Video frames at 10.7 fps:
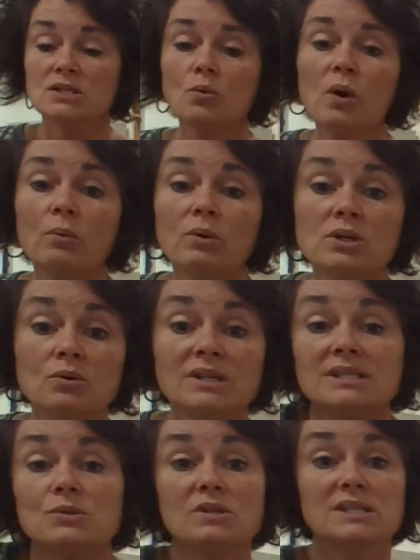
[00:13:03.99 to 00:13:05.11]
So what we're
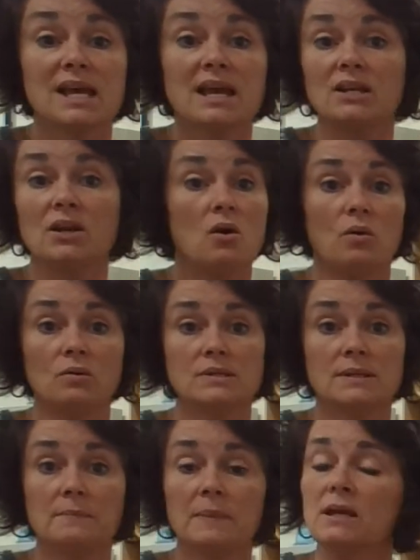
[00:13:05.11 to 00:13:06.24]
doing is we're setting
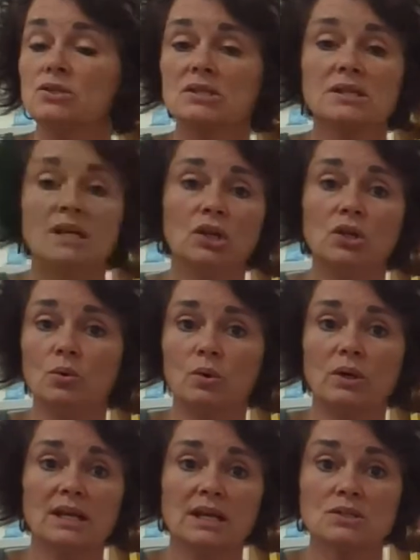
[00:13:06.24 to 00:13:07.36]
goals, just like you
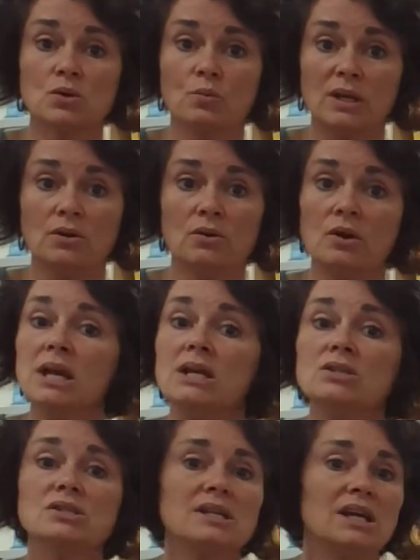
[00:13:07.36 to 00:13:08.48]
would as a reader,
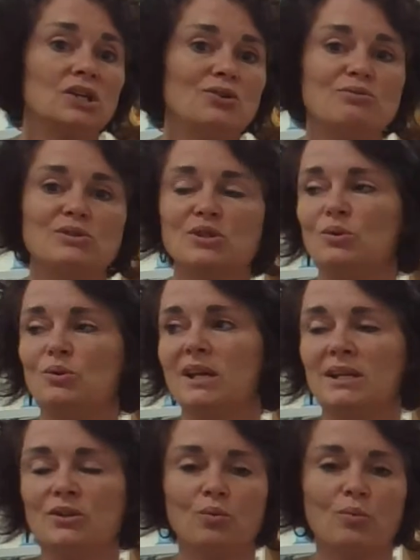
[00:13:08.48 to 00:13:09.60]
just like you do
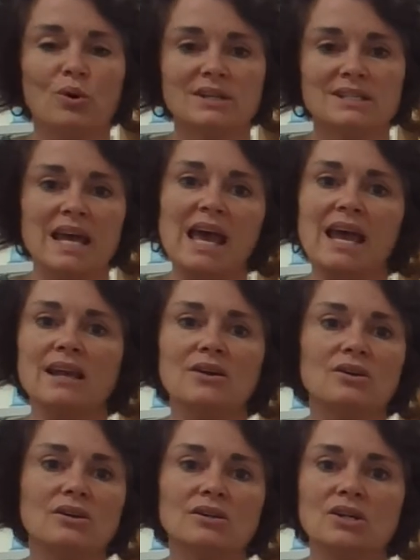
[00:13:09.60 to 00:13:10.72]
in your work
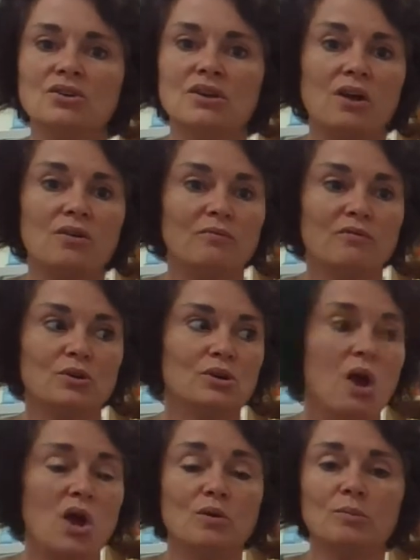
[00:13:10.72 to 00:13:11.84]
day or, for
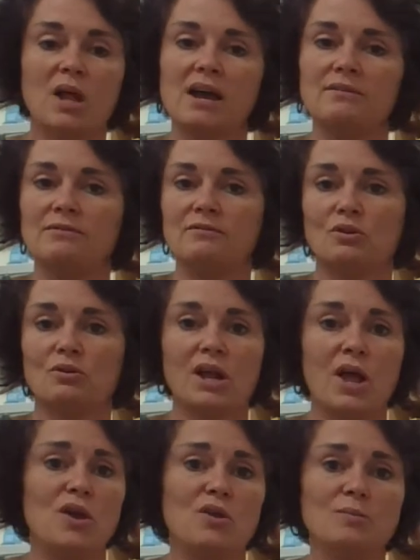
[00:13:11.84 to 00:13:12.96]
your home life. If you're
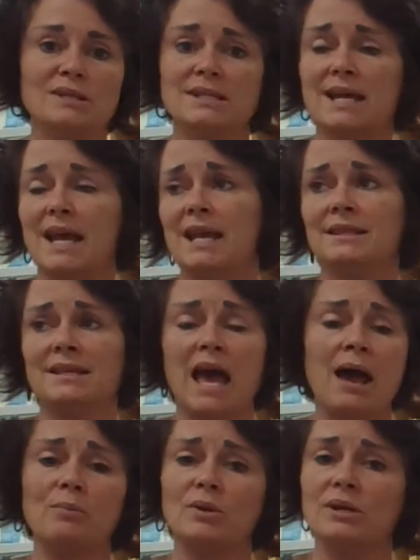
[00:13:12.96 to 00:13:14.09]
at home and today
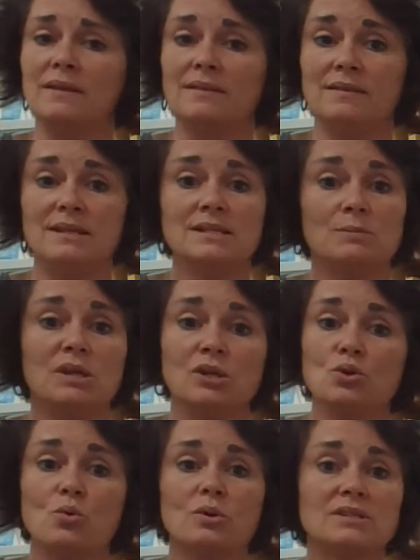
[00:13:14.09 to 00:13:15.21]
I'm going to get this
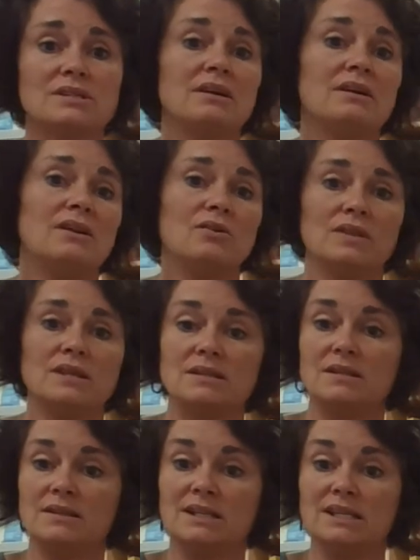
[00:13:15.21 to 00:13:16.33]
many chores done or
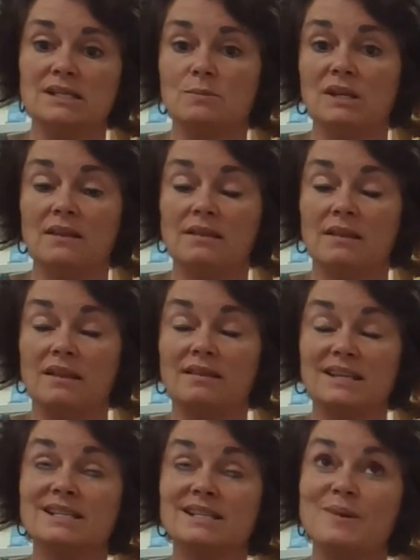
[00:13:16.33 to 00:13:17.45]
this
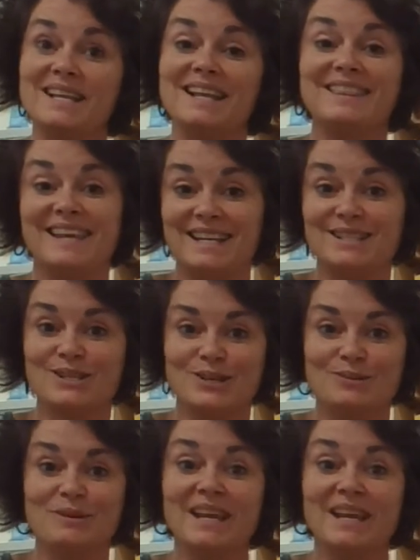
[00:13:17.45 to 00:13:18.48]
many things,